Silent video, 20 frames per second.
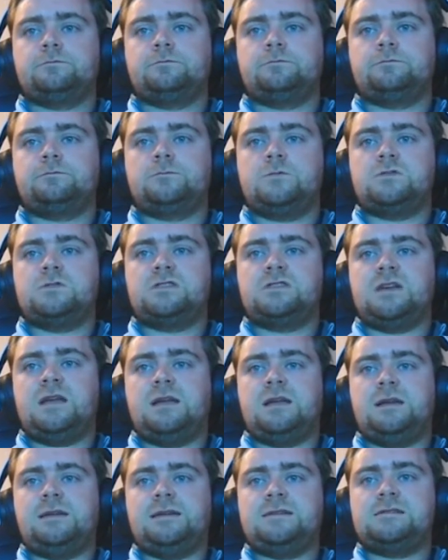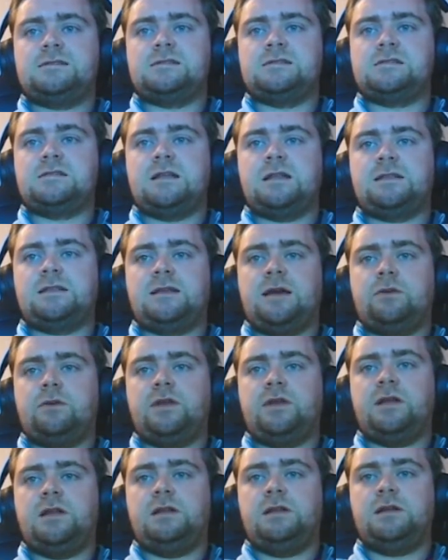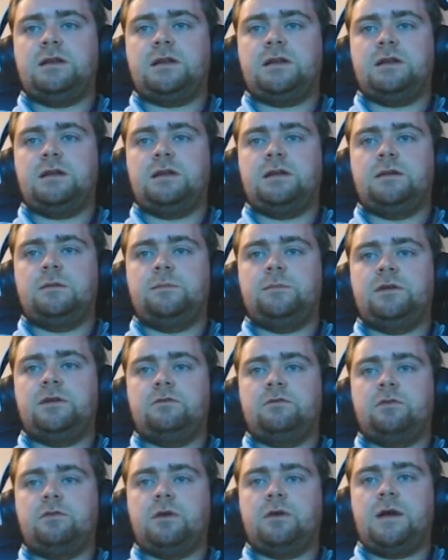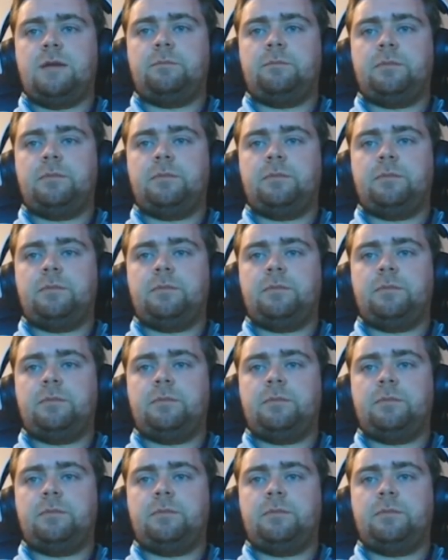Once again, at least it's not downhill. You can hit it a bit of a wrap.